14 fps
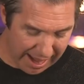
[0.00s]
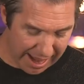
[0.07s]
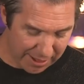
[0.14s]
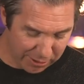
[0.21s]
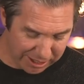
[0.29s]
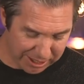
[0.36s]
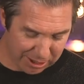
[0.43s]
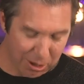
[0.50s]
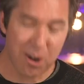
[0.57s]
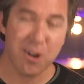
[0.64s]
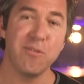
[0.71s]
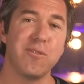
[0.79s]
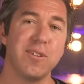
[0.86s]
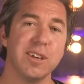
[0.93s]
And this
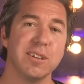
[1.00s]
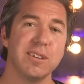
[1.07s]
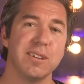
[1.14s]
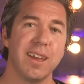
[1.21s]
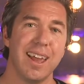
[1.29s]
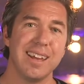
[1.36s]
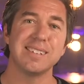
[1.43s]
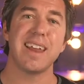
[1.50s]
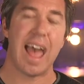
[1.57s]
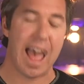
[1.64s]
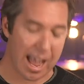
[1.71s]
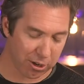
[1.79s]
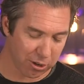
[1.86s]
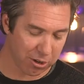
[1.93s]
third field is an
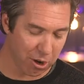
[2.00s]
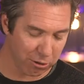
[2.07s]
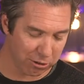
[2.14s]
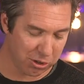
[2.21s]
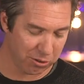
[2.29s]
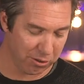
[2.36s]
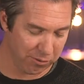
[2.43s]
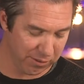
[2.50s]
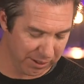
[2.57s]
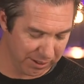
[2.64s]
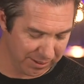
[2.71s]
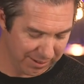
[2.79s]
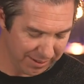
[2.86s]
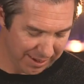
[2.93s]
agricultural field.